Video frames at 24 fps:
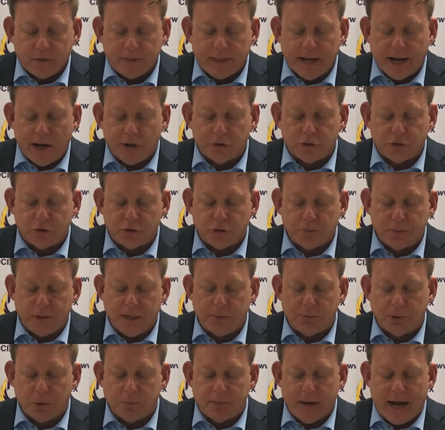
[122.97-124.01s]
thousands of
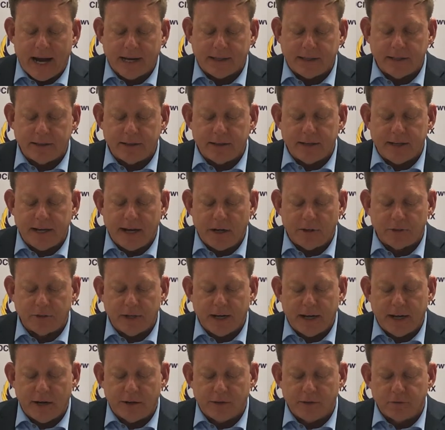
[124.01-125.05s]
people packed into
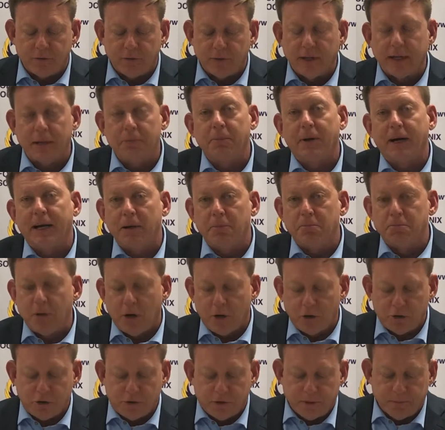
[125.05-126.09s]
downtown, inflamed by
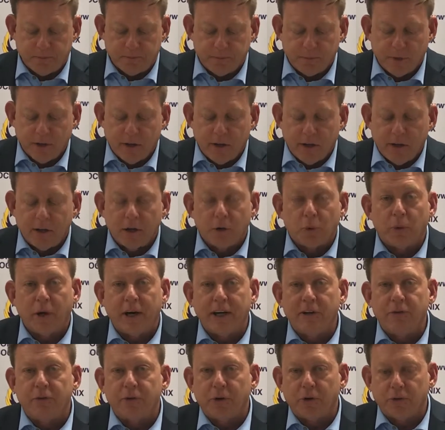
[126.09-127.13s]
emotion,
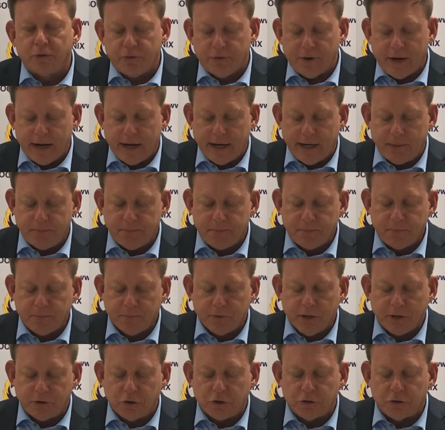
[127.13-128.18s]
ready for a fight
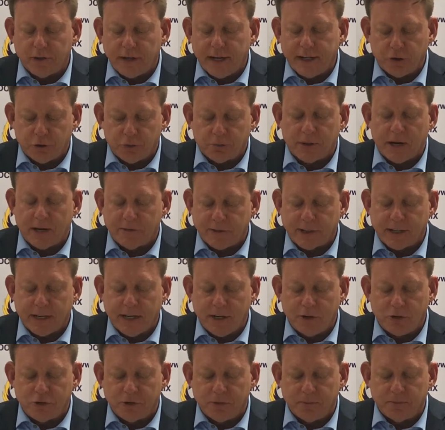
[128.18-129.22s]
at the slightest
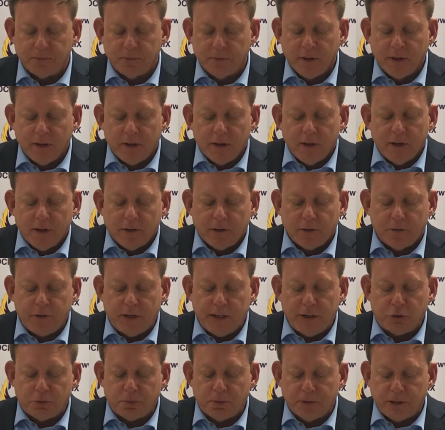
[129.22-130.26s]
provocation. The
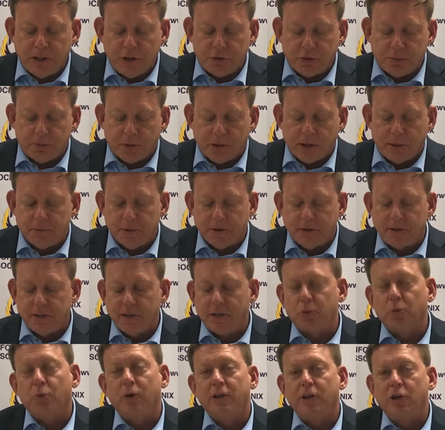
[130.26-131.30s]
Phoenix Police Department
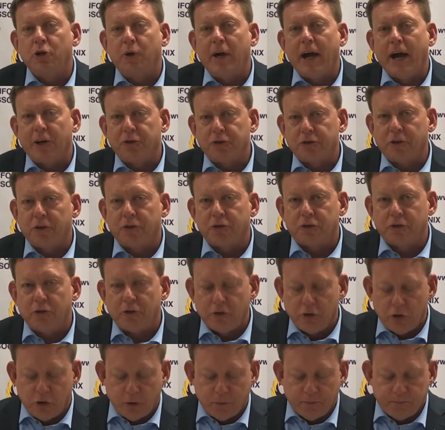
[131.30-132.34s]
did what you asked us to
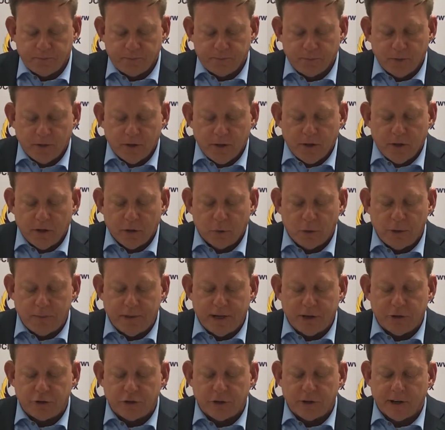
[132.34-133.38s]
do. We
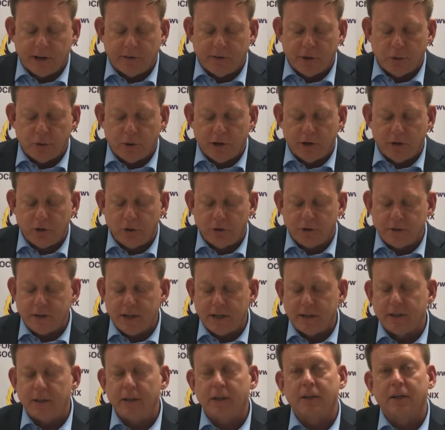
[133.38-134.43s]
made sure everyone who
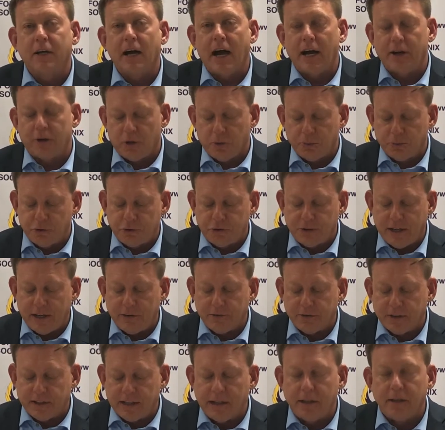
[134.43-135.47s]
attended got home
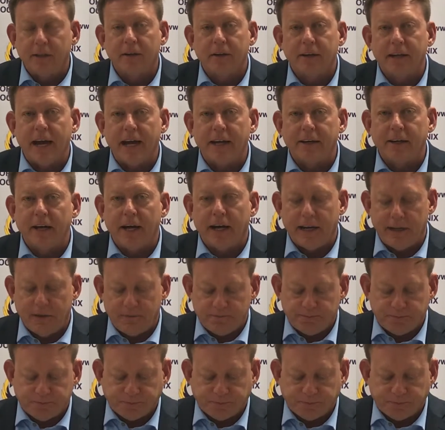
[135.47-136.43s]
safely that night.